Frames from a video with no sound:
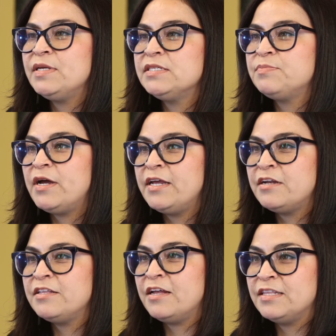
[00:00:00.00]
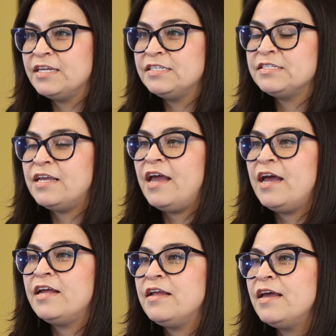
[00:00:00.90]
is Mari Hernandez,
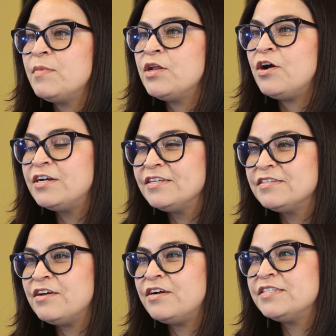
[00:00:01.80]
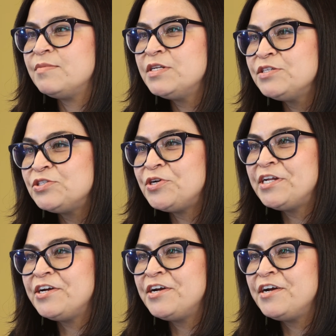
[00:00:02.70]
and I am an artist and arts
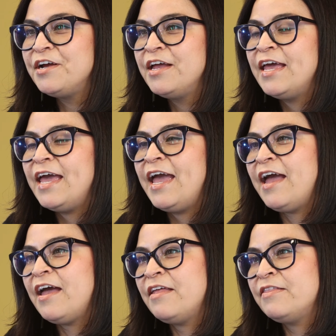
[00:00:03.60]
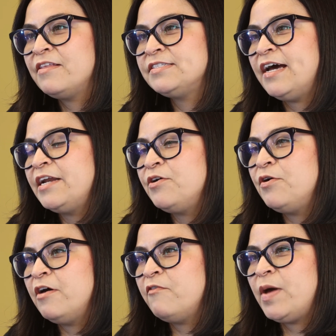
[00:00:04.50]
administrator, and the title
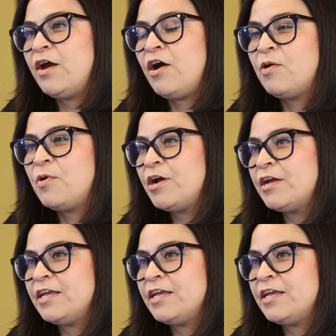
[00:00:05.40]
of my artwork